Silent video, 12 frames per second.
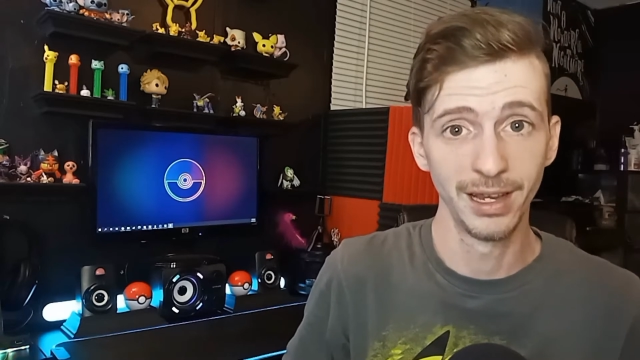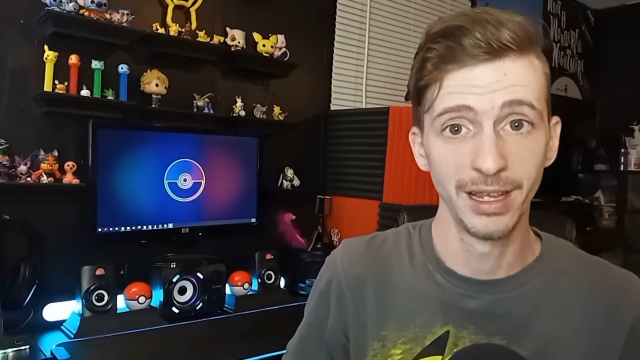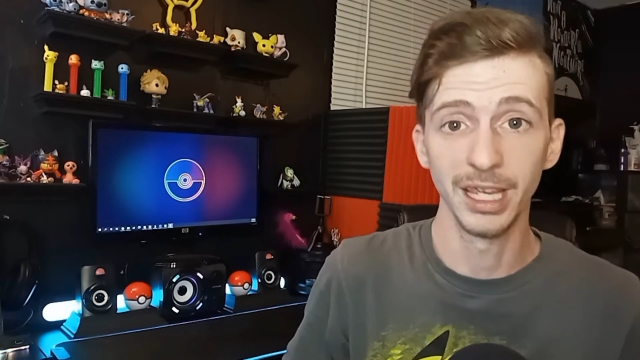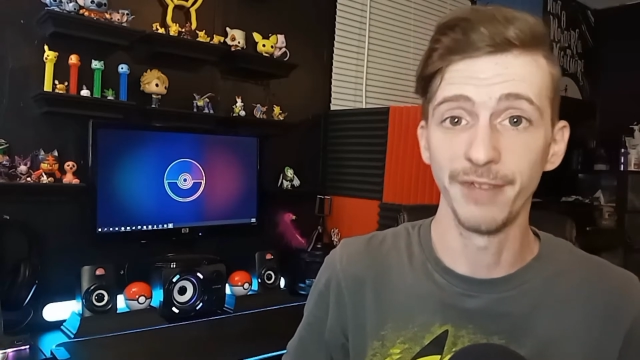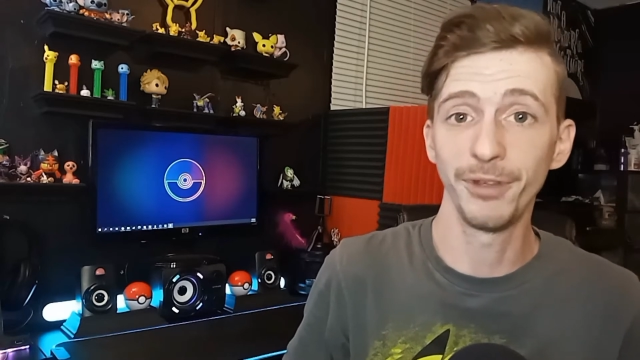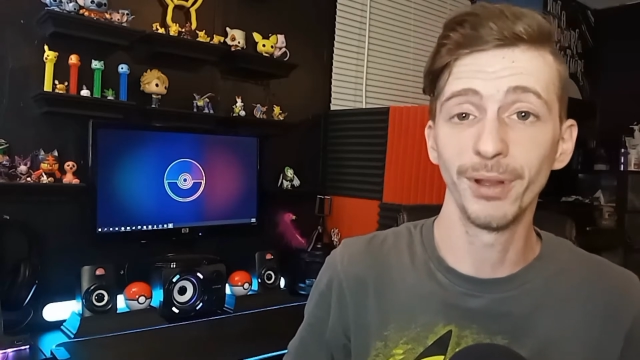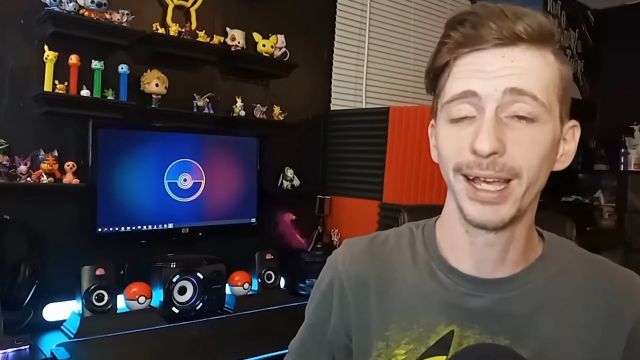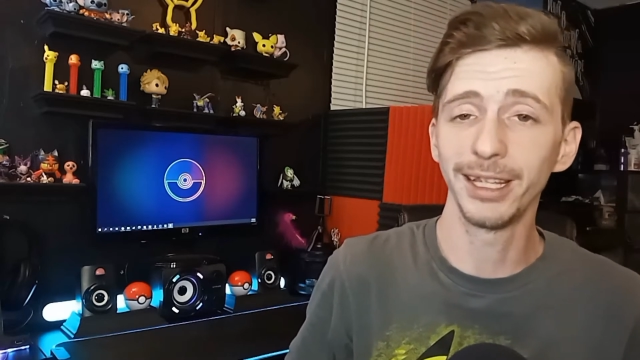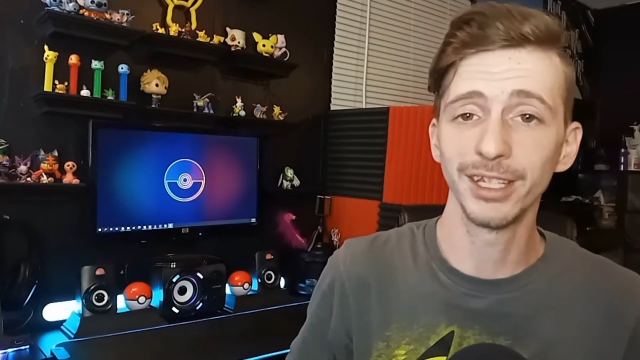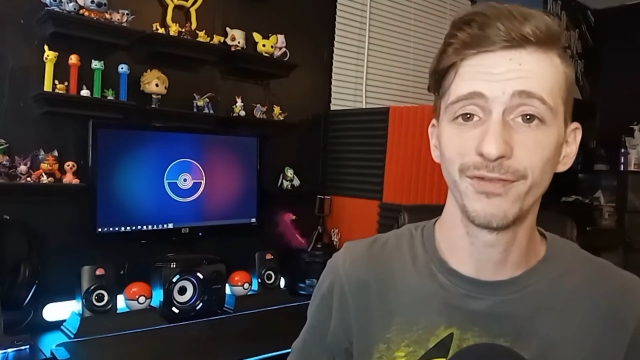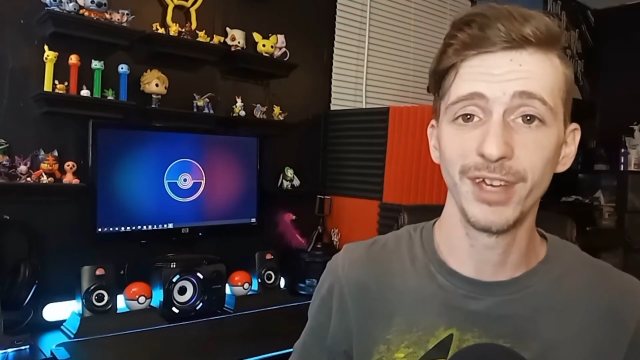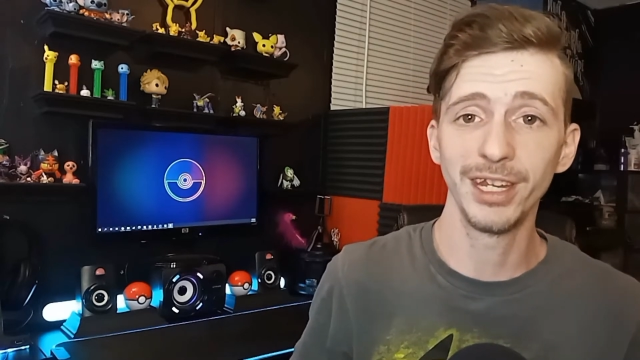If you like
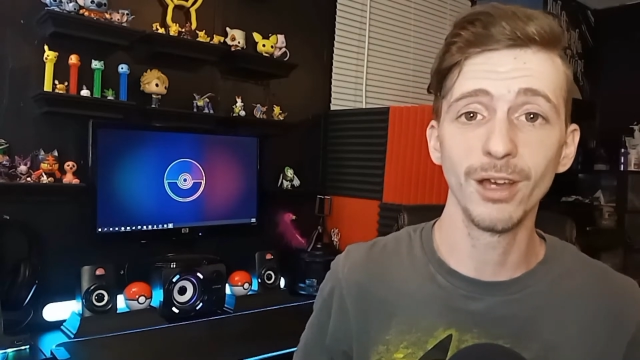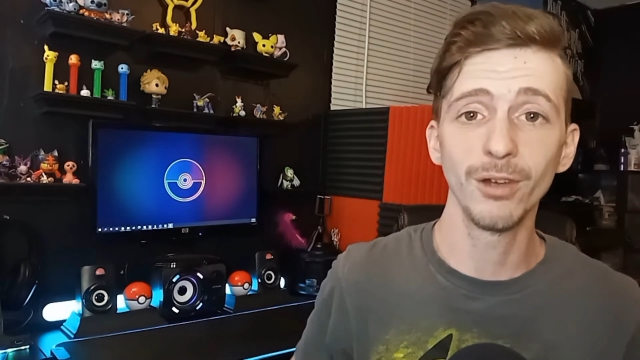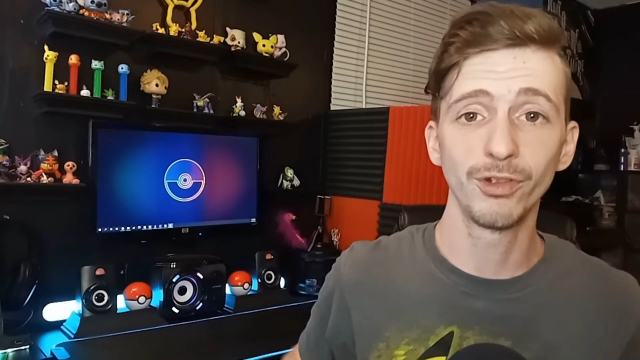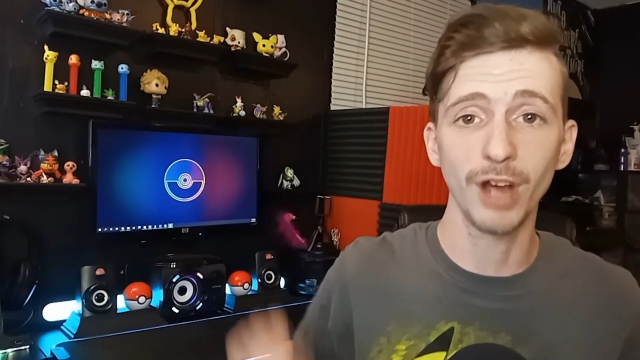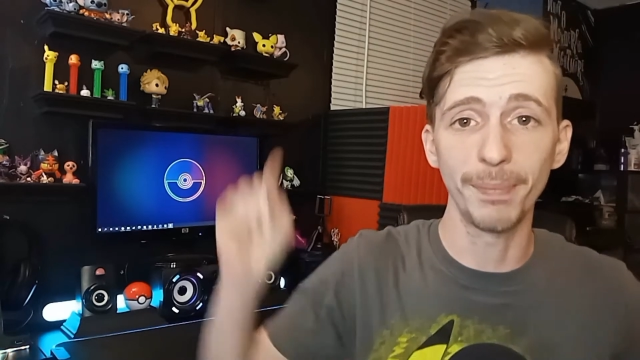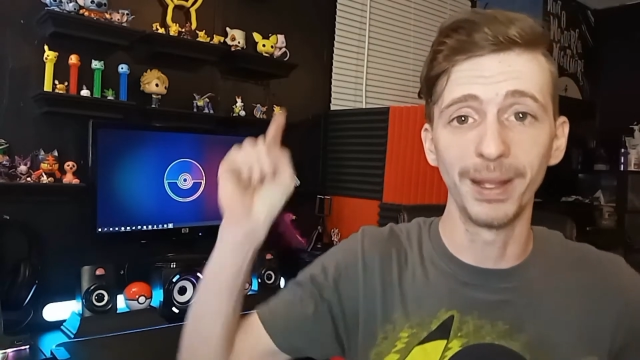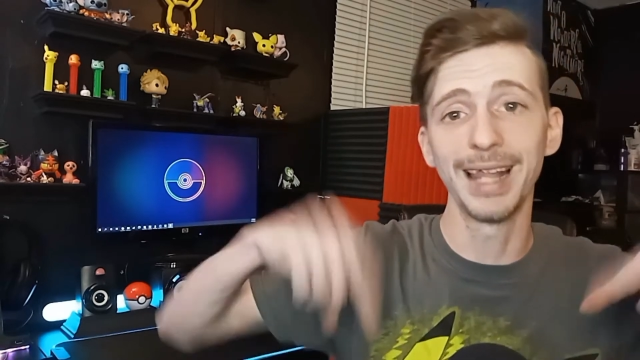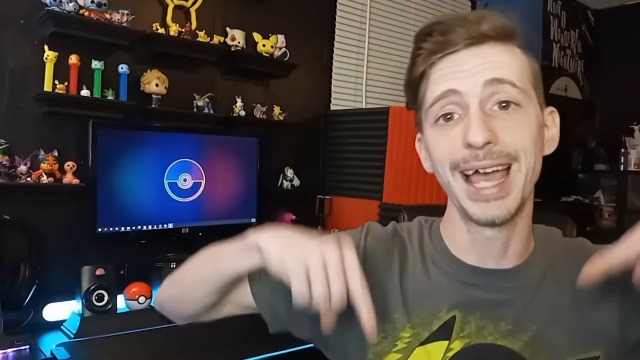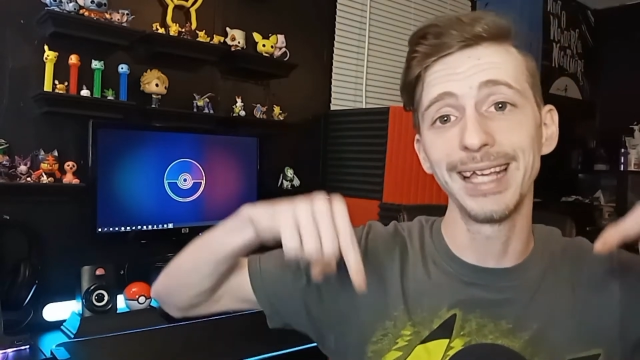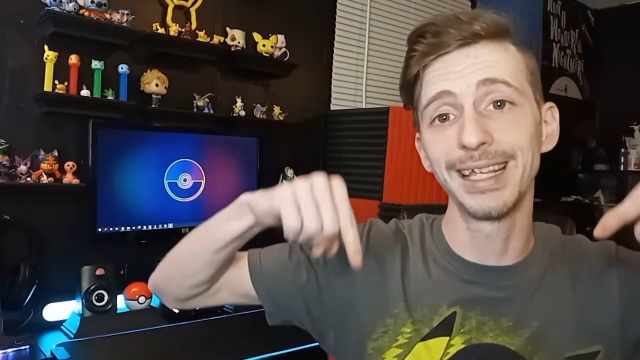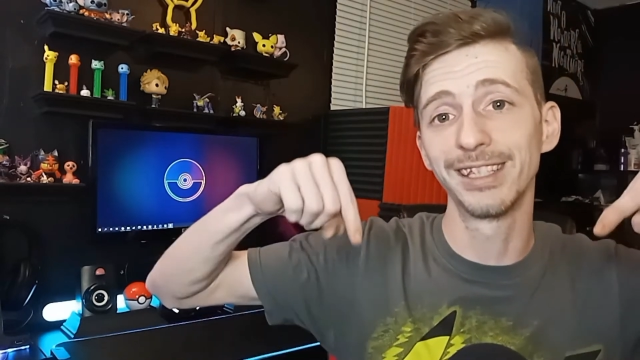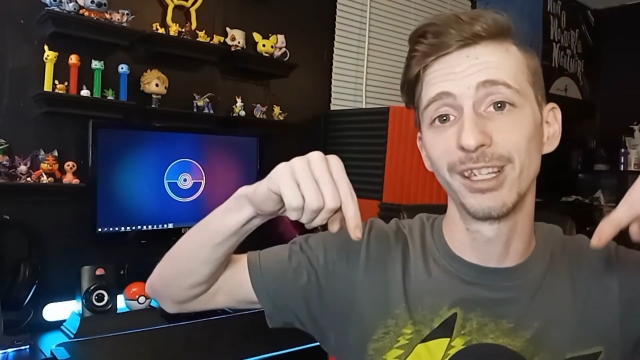this video, drop a
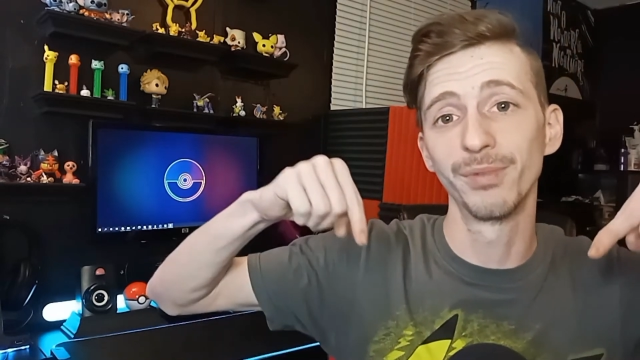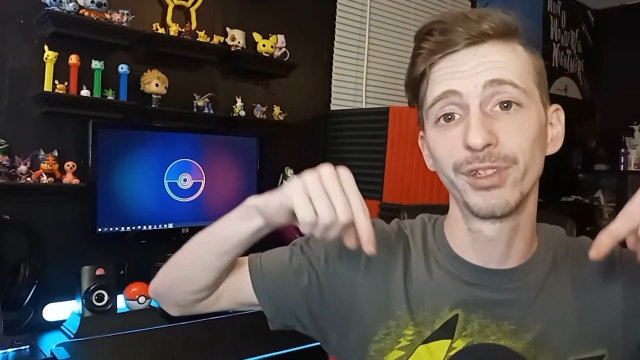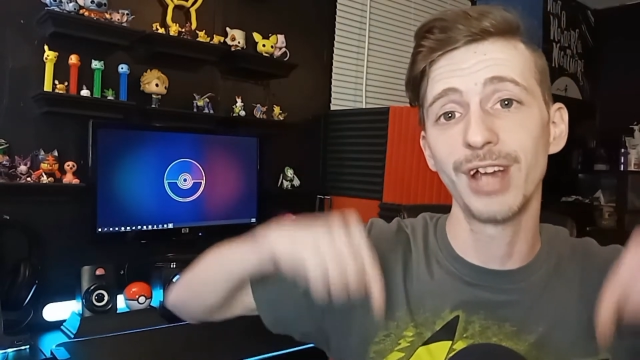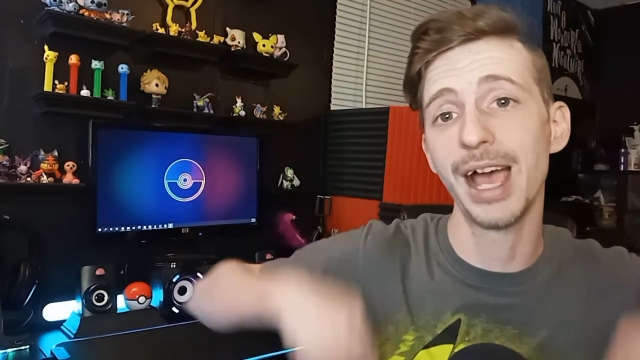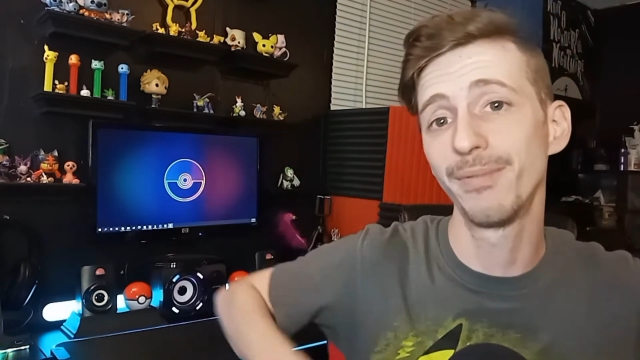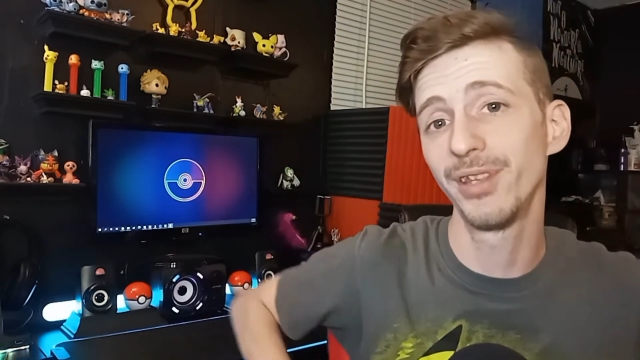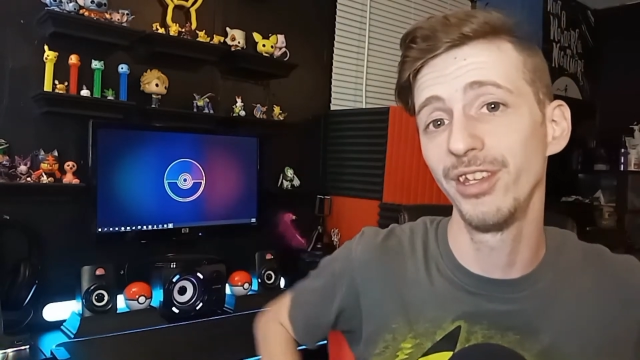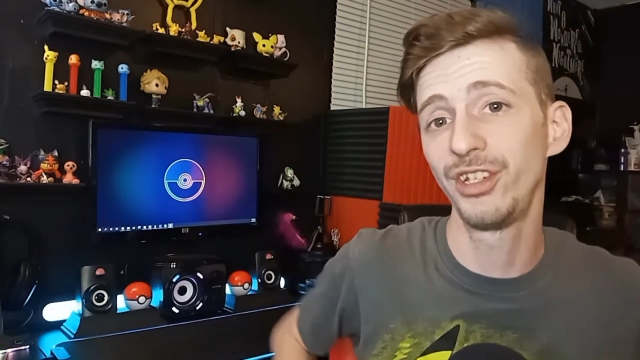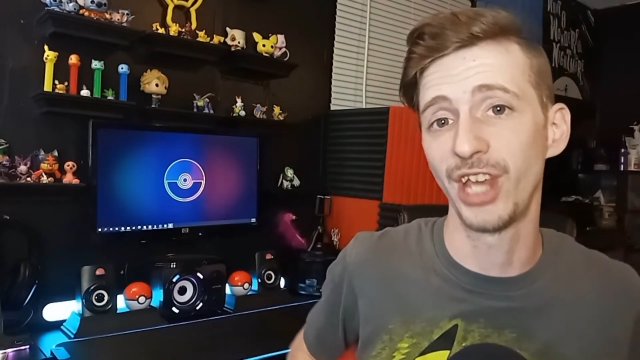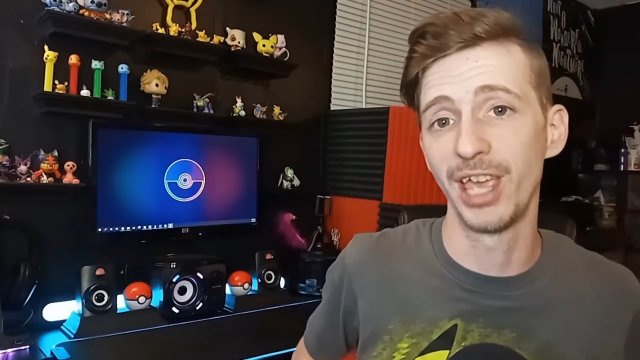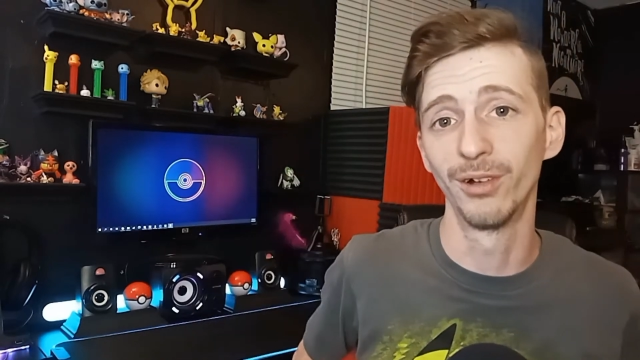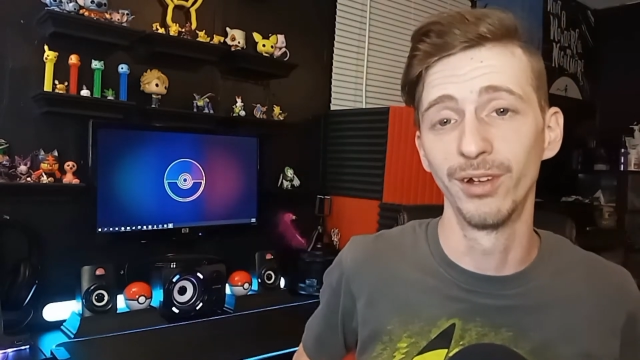like and subscribe to the channel,